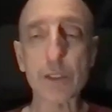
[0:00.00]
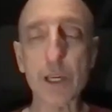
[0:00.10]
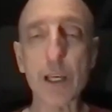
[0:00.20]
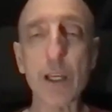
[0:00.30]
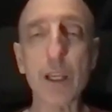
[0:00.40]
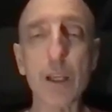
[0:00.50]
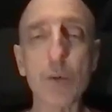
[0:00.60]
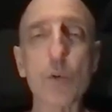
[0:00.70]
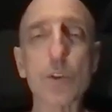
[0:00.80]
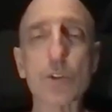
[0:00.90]
on the day
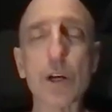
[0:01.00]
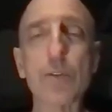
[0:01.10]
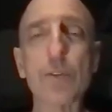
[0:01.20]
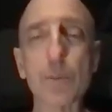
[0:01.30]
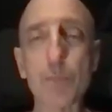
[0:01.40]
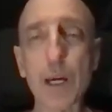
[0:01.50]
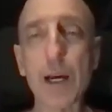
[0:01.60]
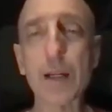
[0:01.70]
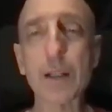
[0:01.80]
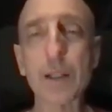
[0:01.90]
he was traveling
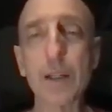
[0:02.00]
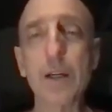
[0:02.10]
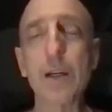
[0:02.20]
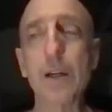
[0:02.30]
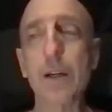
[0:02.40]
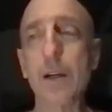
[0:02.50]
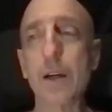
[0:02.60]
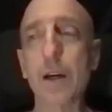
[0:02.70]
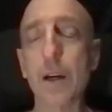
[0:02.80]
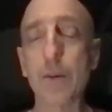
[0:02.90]
back,
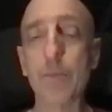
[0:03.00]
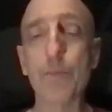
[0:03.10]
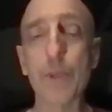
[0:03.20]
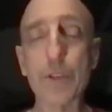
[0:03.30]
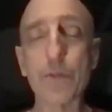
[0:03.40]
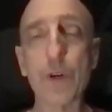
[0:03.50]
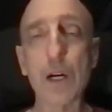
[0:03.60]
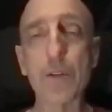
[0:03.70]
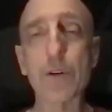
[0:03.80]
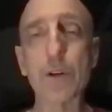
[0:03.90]
his
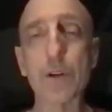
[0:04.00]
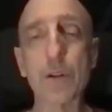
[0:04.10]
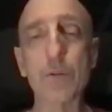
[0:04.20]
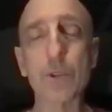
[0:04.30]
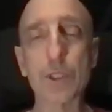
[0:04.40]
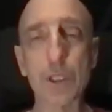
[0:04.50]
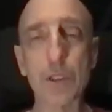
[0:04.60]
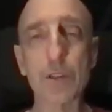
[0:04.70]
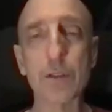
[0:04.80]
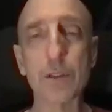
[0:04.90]
father was
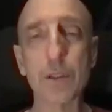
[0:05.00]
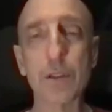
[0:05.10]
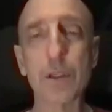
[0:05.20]
killed,